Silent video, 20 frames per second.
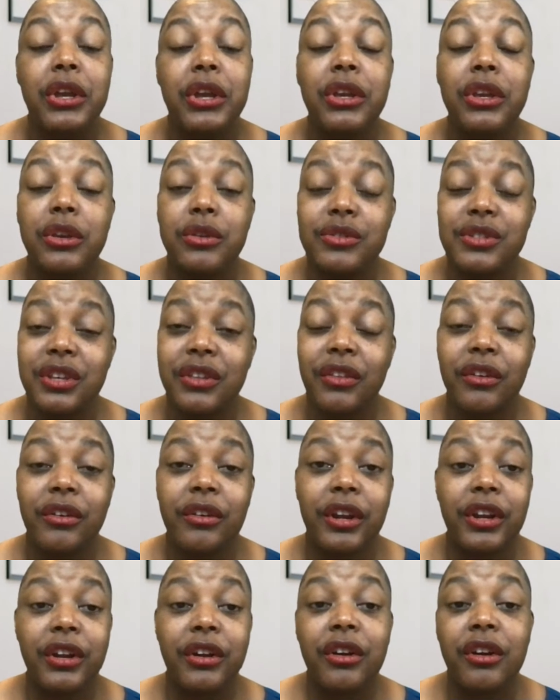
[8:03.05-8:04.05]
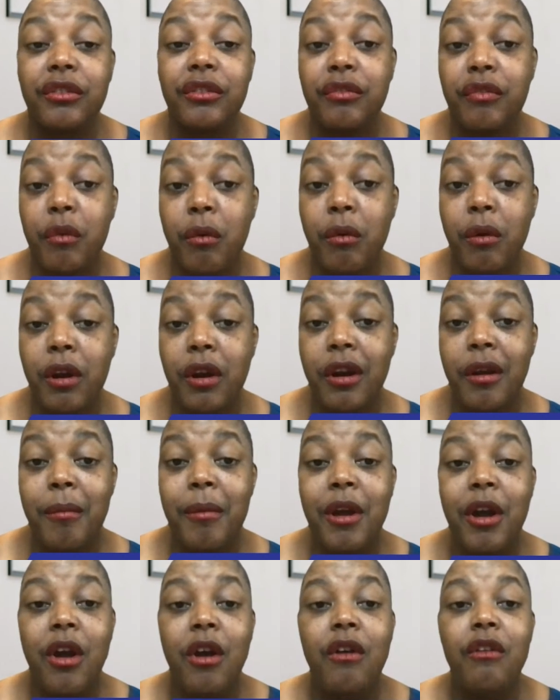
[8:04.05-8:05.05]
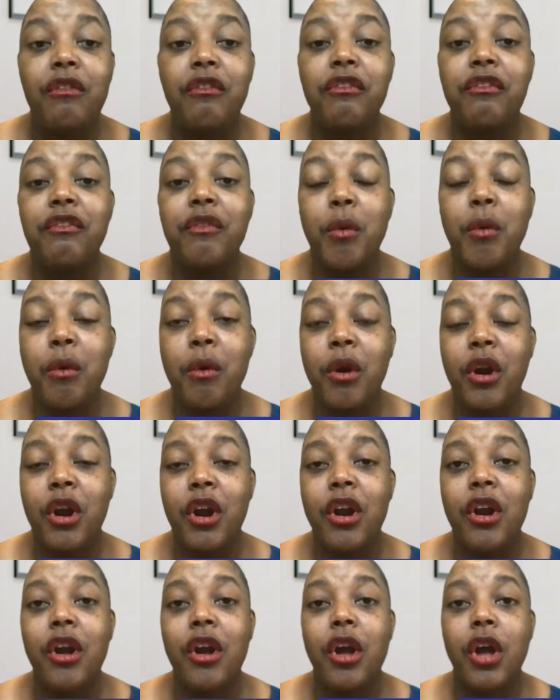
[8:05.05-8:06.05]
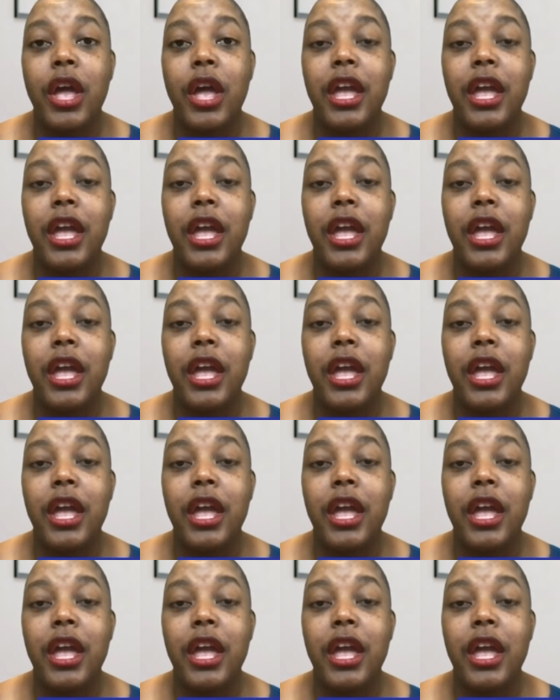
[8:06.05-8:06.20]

using their credit card form for